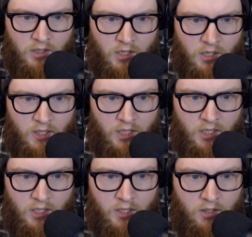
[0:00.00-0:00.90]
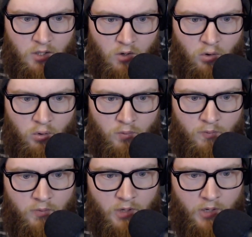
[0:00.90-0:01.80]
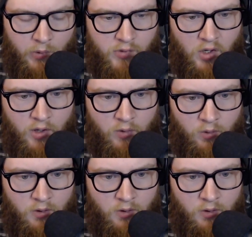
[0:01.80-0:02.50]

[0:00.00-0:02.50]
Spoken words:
honeycomb, and what was the other